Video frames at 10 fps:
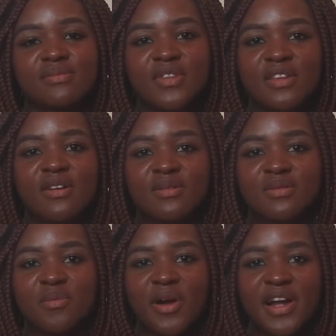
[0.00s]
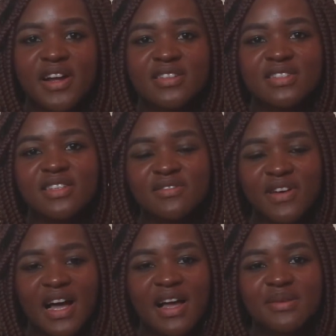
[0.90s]
you know, prayers, good
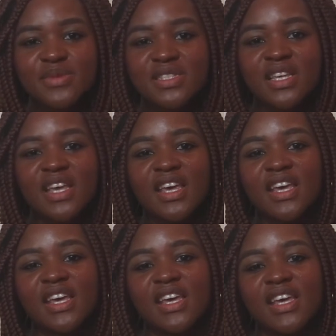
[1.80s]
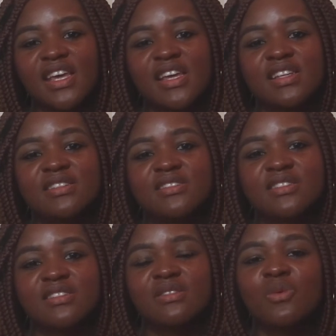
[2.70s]
vibes, and
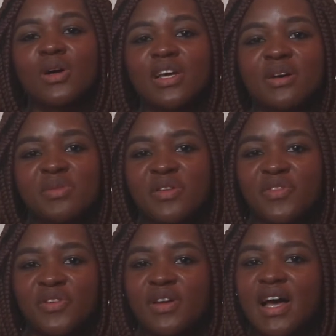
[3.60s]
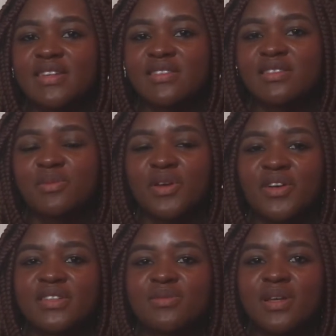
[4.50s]
just want to uplift you guys'
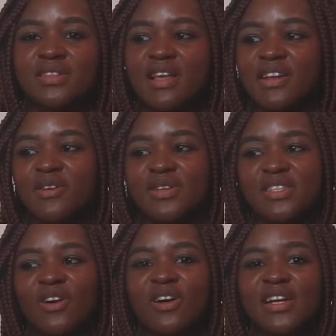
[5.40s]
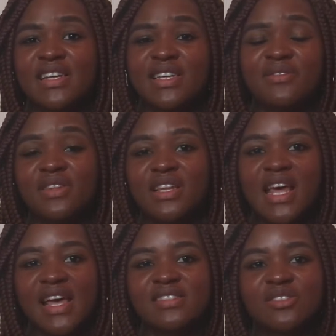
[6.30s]
spirits because I know it's hard, and even the
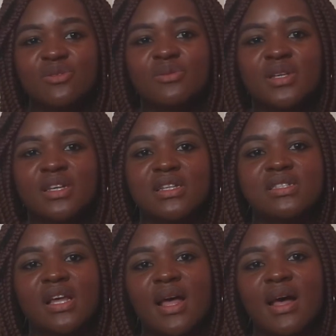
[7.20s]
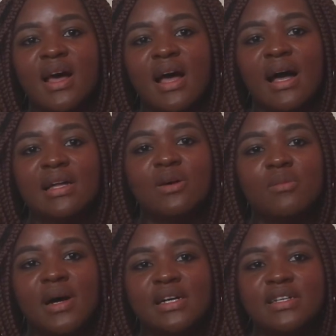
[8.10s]
dads too, because I know
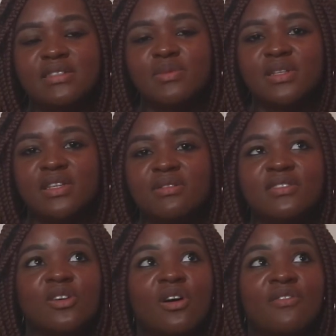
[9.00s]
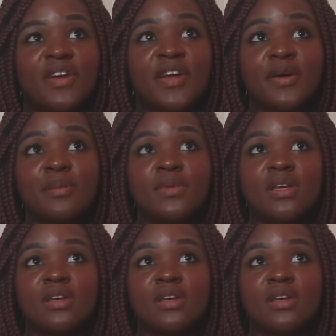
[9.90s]
my husband, it was hard for him